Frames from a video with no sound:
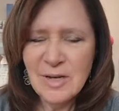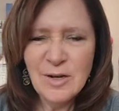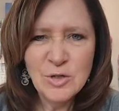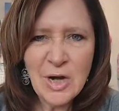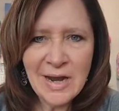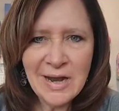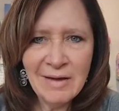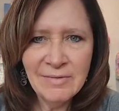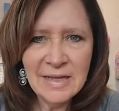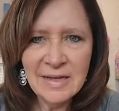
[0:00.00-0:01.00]
trying
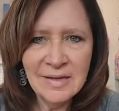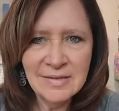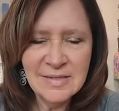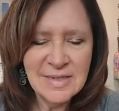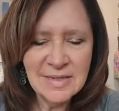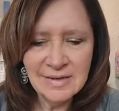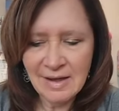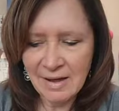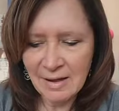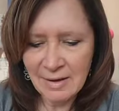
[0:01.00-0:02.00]
out things and
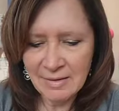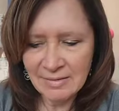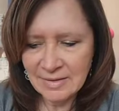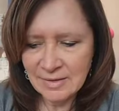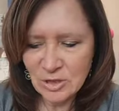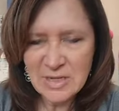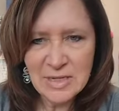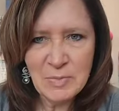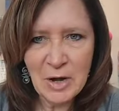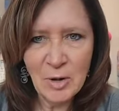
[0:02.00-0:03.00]
just
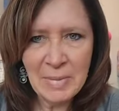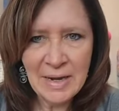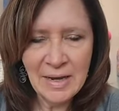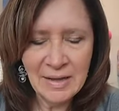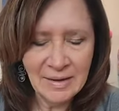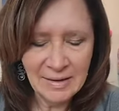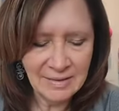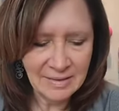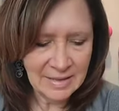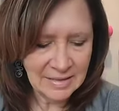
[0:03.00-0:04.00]
experimenting
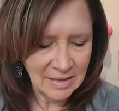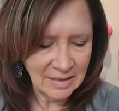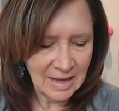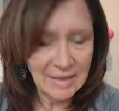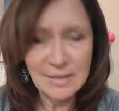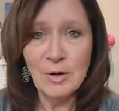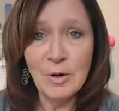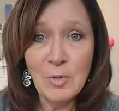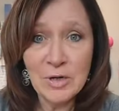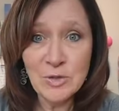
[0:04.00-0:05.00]
and things like that. So it
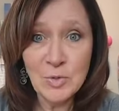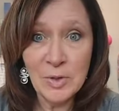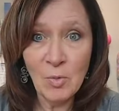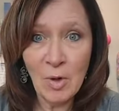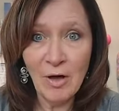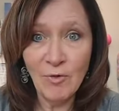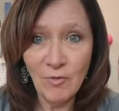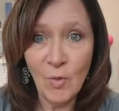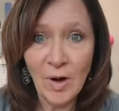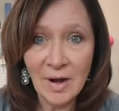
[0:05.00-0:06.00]
works really well
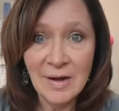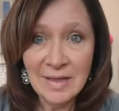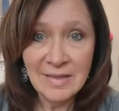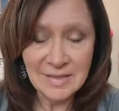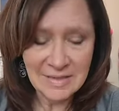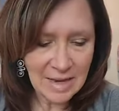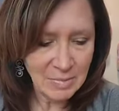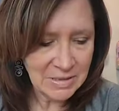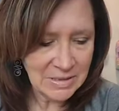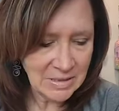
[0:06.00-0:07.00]
for this
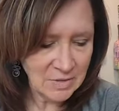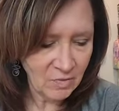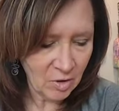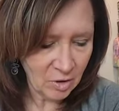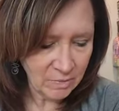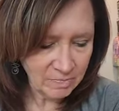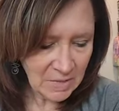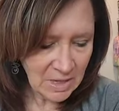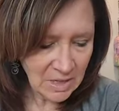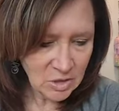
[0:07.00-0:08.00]
ABCs of Art.
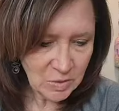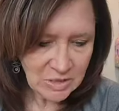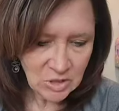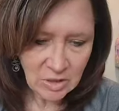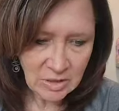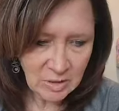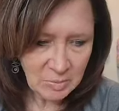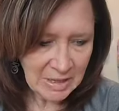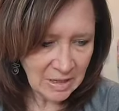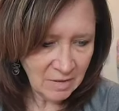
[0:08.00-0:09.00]
So I started at the
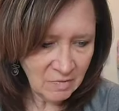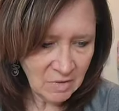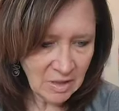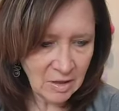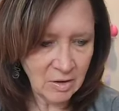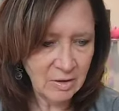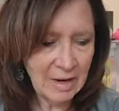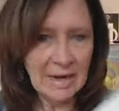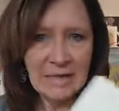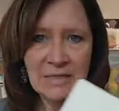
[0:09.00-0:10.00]
beginning of the year,
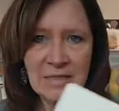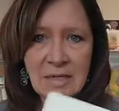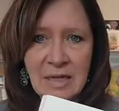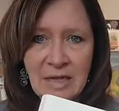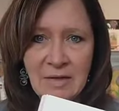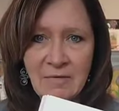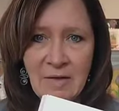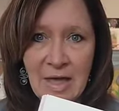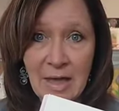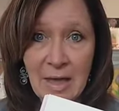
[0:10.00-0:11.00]
and I did leave
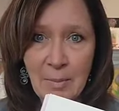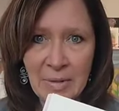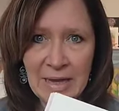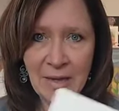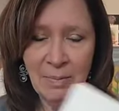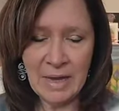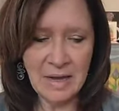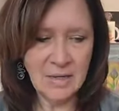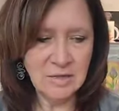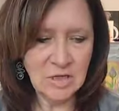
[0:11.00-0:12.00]
a blank
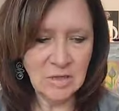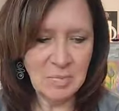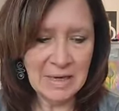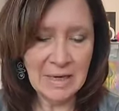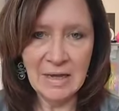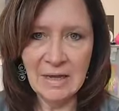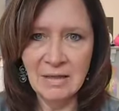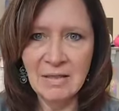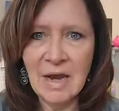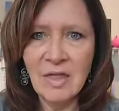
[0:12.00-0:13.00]
page at the beginning
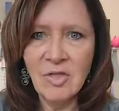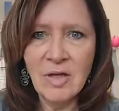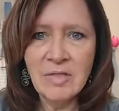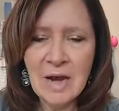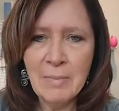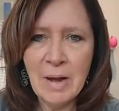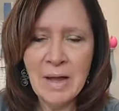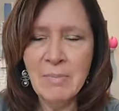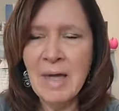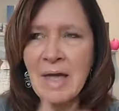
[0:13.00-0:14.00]
that I thought that I
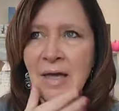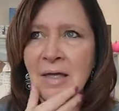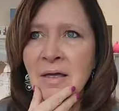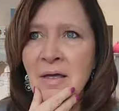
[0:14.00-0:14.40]
might make